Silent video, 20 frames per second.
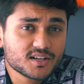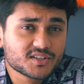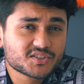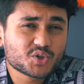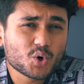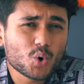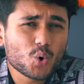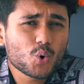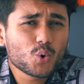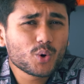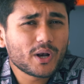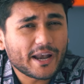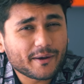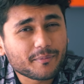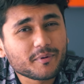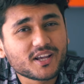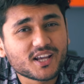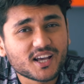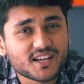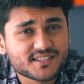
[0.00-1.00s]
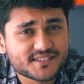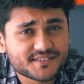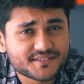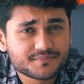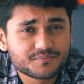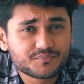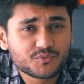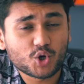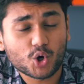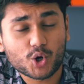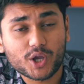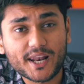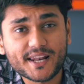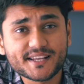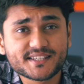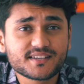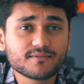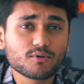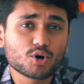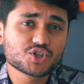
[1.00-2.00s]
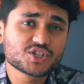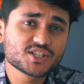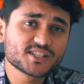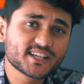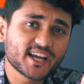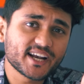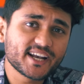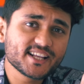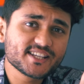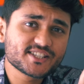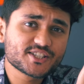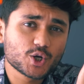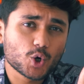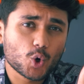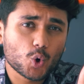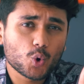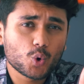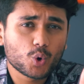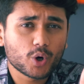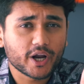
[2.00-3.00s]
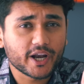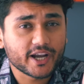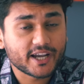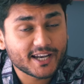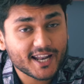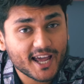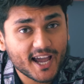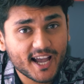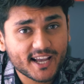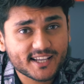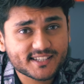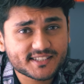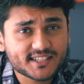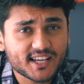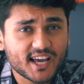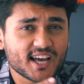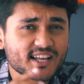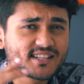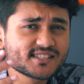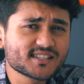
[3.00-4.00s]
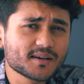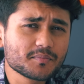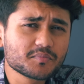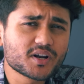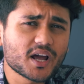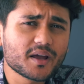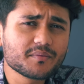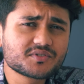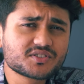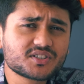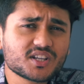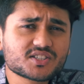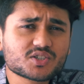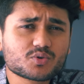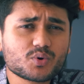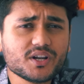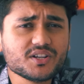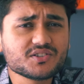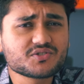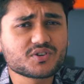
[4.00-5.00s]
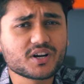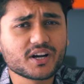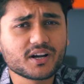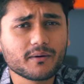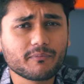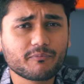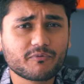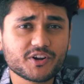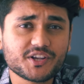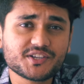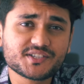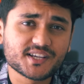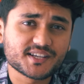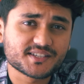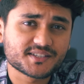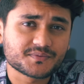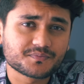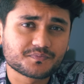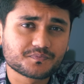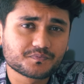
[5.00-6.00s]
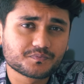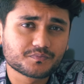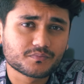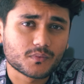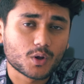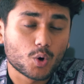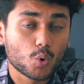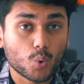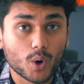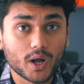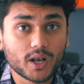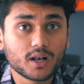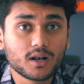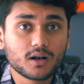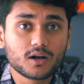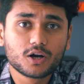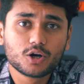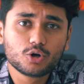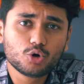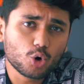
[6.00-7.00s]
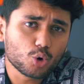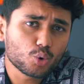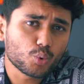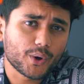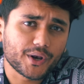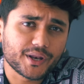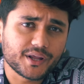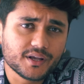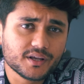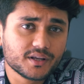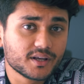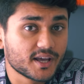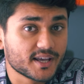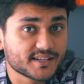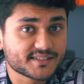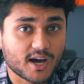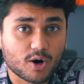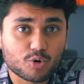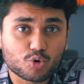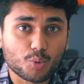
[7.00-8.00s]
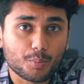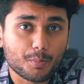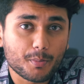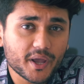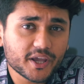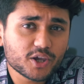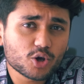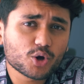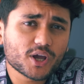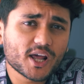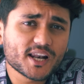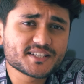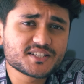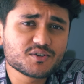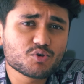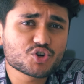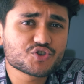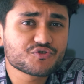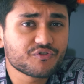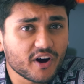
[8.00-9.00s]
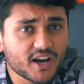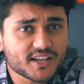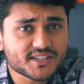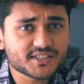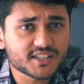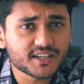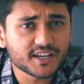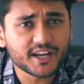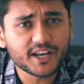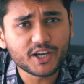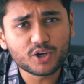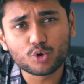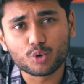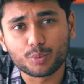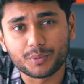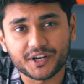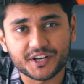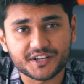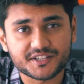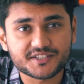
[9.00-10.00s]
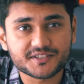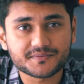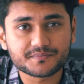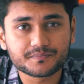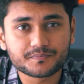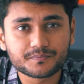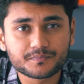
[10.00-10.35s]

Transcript: So let me guess, your Galaxy Watch is getting slow, it lags, and sometimes the screen straight up freezes. Well, don't worry, here's how to make your Galaxy Watch faster in 2 minutes.